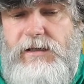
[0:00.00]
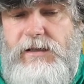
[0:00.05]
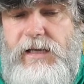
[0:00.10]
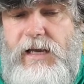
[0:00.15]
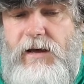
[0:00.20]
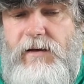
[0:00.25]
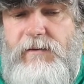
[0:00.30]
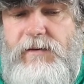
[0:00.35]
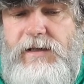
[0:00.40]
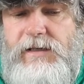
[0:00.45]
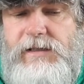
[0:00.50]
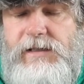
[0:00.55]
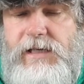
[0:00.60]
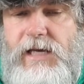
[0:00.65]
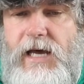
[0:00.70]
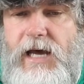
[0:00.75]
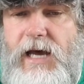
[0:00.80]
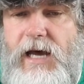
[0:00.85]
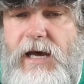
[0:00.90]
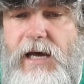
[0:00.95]
Now, this
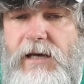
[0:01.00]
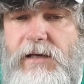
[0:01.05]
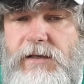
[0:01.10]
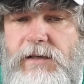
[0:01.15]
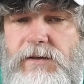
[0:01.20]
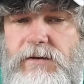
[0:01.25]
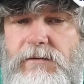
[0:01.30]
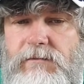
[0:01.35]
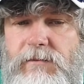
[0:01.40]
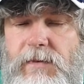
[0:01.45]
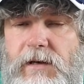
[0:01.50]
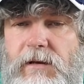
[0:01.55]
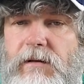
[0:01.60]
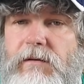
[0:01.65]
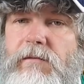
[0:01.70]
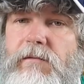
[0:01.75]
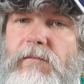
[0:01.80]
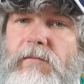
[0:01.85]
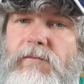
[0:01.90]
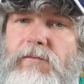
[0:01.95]
former
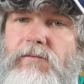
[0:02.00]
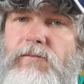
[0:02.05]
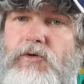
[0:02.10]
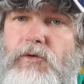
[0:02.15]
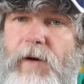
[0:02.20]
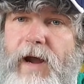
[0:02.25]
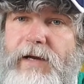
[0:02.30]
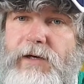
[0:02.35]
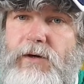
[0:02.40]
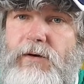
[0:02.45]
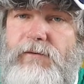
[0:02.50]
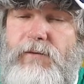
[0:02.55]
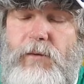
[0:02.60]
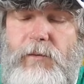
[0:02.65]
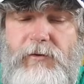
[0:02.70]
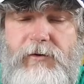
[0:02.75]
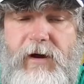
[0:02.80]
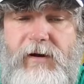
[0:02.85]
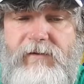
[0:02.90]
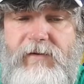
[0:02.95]
director of
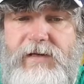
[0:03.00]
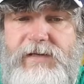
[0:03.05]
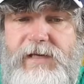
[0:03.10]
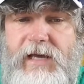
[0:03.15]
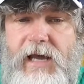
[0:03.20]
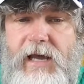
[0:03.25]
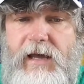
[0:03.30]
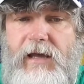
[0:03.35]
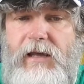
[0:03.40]
SA,